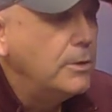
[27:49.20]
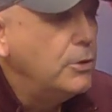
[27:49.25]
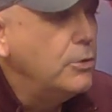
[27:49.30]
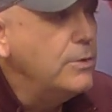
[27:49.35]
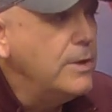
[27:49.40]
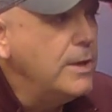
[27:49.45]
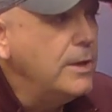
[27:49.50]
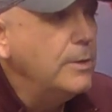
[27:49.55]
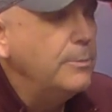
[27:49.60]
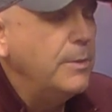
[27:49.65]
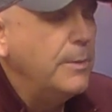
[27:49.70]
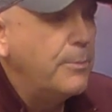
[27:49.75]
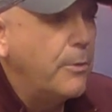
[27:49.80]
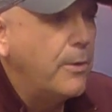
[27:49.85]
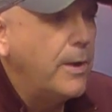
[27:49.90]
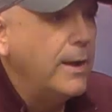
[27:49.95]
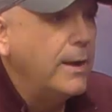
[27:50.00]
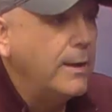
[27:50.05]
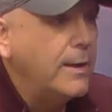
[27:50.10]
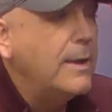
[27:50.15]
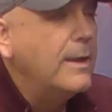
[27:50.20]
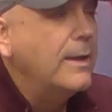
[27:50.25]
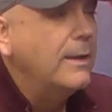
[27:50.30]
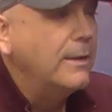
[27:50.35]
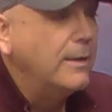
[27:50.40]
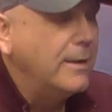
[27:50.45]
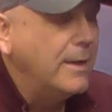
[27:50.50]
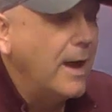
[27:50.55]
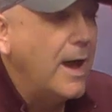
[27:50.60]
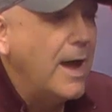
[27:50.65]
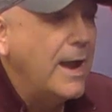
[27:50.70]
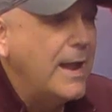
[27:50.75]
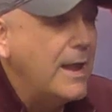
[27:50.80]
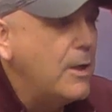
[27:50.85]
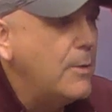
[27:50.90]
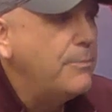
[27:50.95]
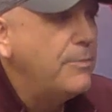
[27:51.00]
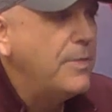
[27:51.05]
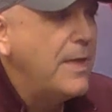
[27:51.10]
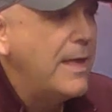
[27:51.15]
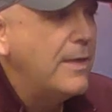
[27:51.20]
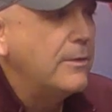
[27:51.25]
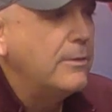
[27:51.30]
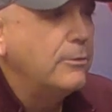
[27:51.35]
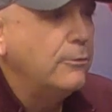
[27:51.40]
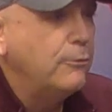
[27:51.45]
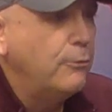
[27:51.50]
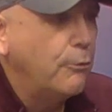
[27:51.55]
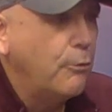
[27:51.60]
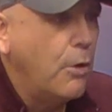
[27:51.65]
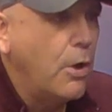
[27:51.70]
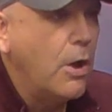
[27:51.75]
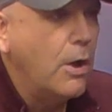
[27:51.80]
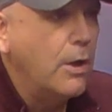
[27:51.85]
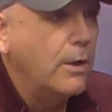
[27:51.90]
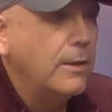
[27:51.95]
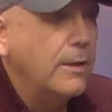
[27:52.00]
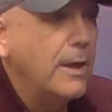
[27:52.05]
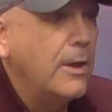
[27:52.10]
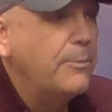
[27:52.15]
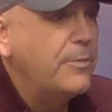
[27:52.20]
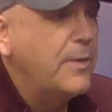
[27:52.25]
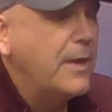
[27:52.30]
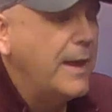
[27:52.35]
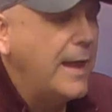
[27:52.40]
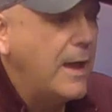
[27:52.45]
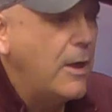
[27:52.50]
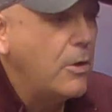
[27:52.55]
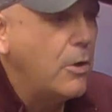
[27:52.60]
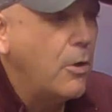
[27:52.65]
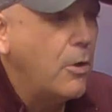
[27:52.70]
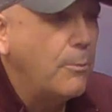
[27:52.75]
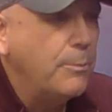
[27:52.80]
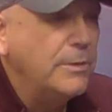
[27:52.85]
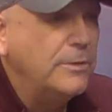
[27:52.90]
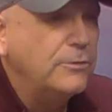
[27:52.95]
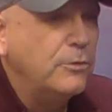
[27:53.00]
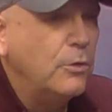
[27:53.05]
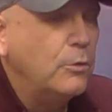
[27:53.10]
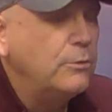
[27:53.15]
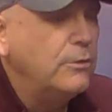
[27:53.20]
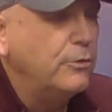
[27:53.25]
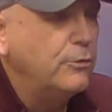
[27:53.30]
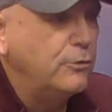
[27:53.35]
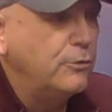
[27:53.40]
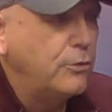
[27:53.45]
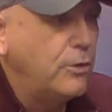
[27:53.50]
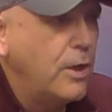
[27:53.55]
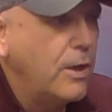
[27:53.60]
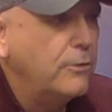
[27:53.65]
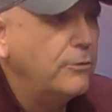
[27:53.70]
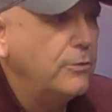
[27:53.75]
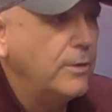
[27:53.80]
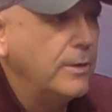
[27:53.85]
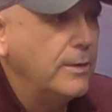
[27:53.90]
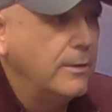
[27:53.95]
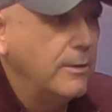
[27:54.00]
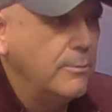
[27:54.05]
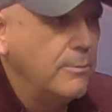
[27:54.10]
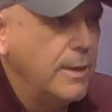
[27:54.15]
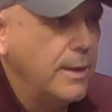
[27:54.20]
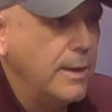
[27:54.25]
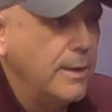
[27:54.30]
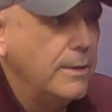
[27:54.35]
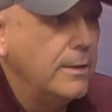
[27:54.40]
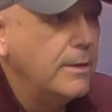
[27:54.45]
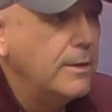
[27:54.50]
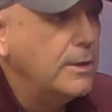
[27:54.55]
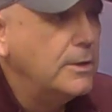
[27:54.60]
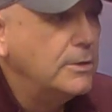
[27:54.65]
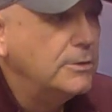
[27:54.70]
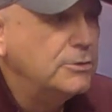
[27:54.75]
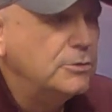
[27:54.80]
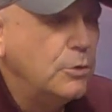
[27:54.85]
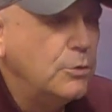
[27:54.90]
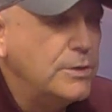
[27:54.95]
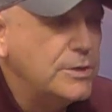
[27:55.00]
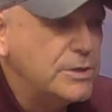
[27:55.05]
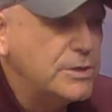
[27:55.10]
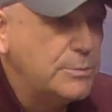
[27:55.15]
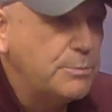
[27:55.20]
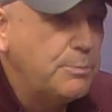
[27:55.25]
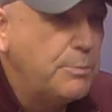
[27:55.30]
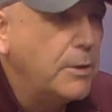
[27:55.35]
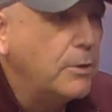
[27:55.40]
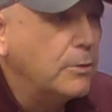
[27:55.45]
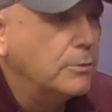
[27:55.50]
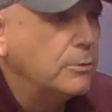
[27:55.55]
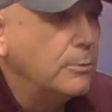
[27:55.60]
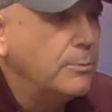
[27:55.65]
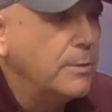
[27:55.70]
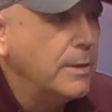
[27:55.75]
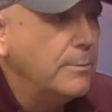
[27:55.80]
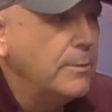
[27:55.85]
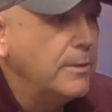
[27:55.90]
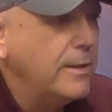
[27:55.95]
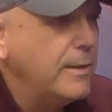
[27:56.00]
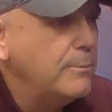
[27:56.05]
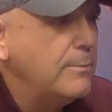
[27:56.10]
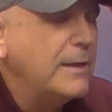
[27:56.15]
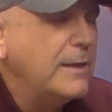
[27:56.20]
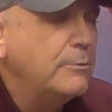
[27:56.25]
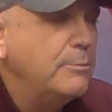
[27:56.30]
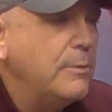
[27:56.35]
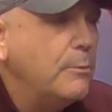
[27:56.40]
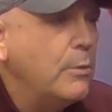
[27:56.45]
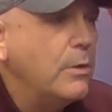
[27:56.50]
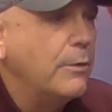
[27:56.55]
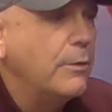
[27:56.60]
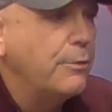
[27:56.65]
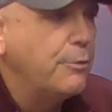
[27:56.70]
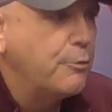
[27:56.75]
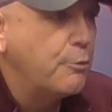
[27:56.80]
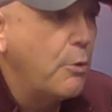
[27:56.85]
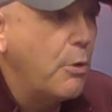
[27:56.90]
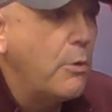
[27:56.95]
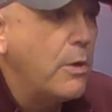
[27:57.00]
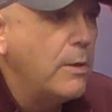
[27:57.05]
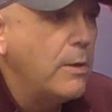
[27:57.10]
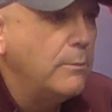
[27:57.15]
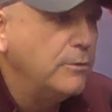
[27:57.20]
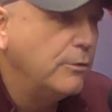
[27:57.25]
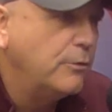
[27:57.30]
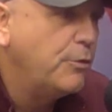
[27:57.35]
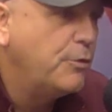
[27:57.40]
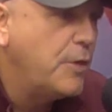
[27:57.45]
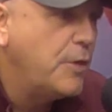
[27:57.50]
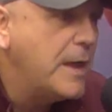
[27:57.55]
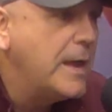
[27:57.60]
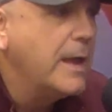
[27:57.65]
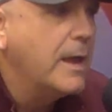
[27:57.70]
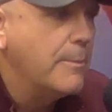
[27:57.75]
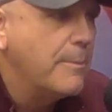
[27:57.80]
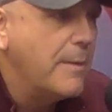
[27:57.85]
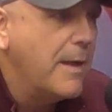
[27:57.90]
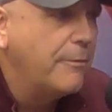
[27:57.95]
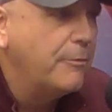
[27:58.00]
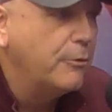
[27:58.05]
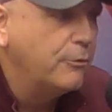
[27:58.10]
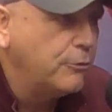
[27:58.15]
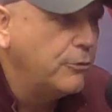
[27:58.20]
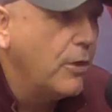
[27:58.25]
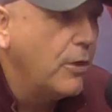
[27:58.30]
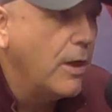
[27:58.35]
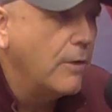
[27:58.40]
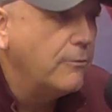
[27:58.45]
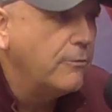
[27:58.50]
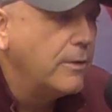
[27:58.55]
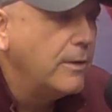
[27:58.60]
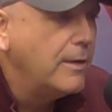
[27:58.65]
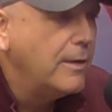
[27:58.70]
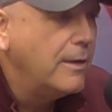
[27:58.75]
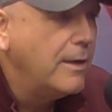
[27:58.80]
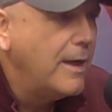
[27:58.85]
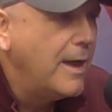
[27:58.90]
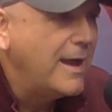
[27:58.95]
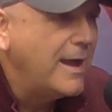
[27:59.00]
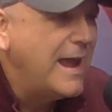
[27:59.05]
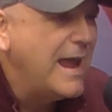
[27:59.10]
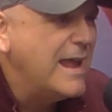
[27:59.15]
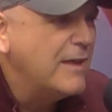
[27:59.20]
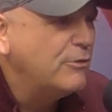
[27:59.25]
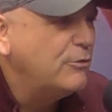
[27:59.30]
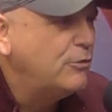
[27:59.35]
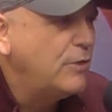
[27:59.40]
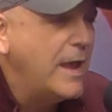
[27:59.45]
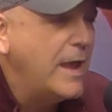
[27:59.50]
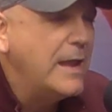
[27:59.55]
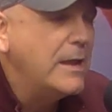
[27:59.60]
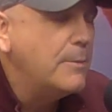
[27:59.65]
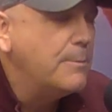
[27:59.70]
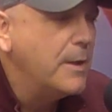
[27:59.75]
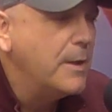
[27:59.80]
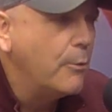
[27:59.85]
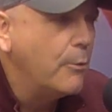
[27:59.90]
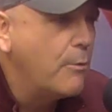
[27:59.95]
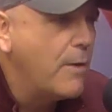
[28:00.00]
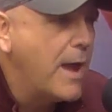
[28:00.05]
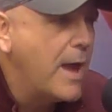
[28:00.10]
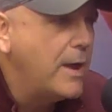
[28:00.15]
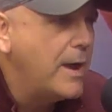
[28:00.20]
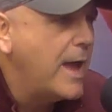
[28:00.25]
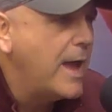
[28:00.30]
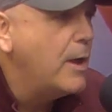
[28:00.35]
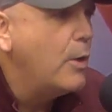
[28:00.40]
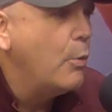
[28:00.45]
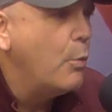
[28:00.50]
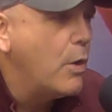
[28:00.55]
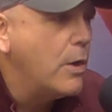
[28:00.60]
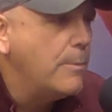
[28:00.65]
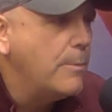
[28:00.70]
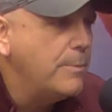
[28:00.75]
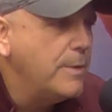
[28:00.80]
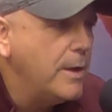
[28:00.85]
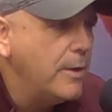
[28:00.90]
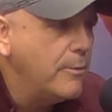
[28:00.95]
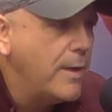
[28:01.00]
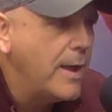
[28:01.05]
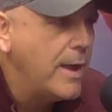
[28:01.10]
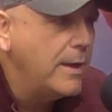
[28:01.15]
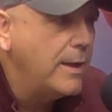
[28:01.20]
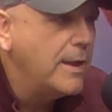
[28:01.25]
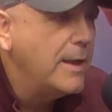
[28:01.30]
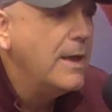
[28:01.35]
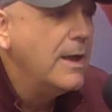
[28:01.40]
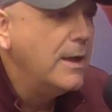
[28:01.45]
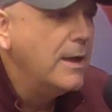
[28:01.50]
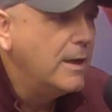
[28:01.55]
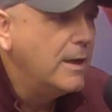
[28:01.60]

You need to be praying, God help that drug, help that alcohol be so disgusting to me so despicable to me that it makes me want to throw up just thinking about the stuff. Yeah. Can't stand to be around it. I don't want to be around it.